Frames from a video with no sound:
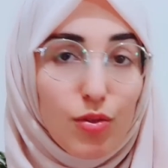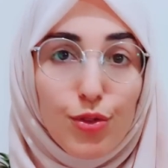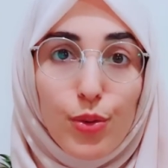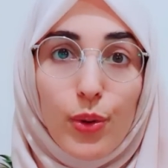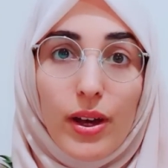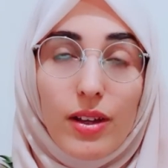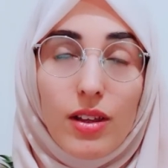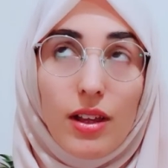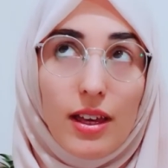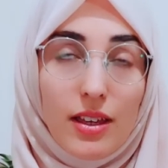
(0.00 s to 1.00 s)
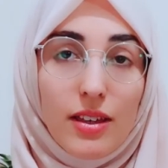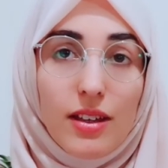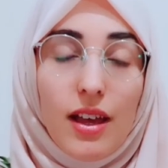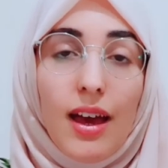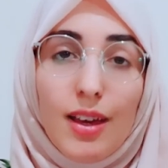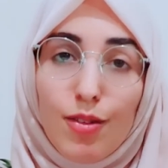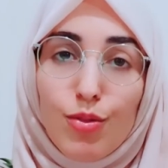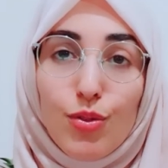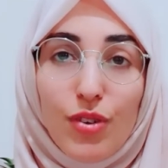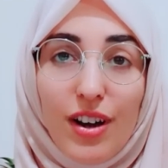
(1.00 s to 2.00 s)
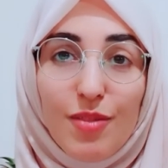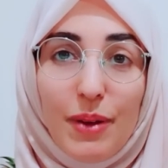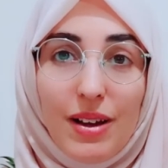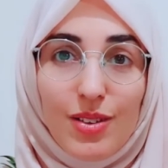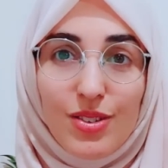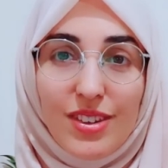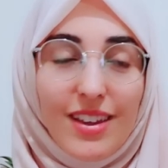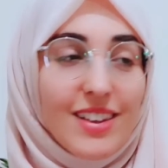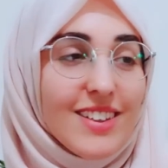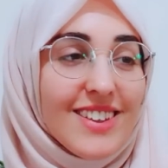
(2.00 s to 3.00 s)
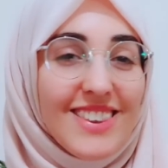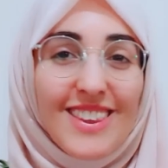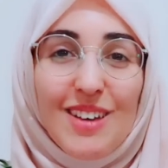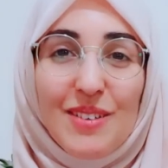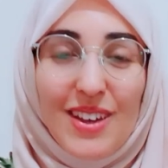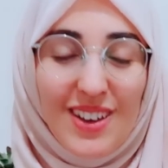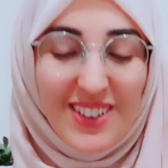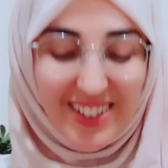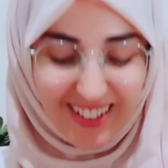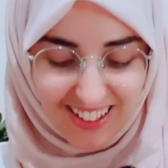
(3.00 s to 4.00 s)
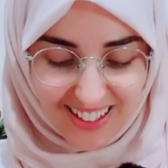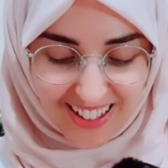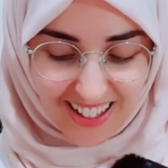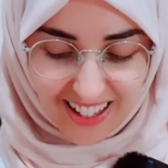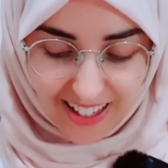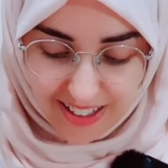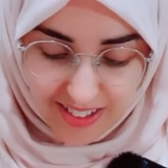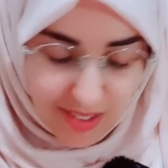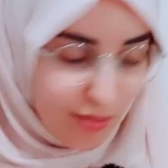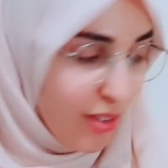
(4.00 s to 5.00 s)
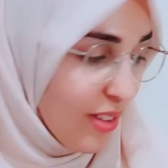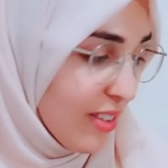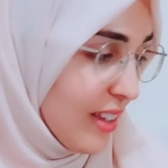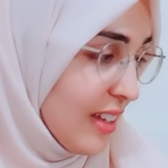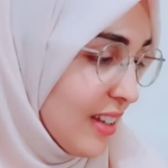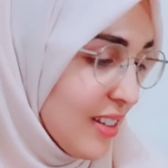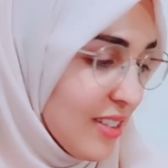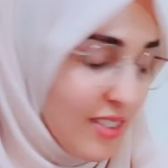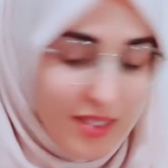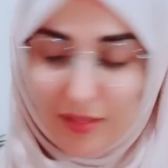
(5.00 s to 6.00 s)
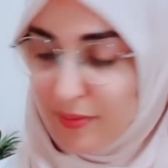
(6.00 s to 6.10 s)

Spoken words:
for £5, yeah, there we go. And I've got these.